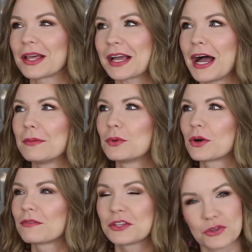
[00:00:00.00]
Like I'm
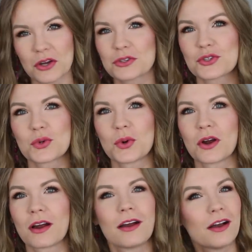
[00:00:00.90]
more of the
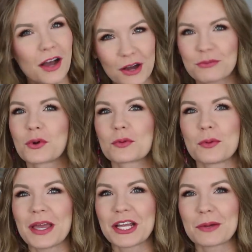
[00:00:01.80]
drugstore
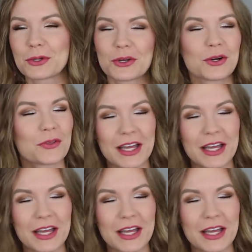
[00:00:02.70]
affordable makeup girl.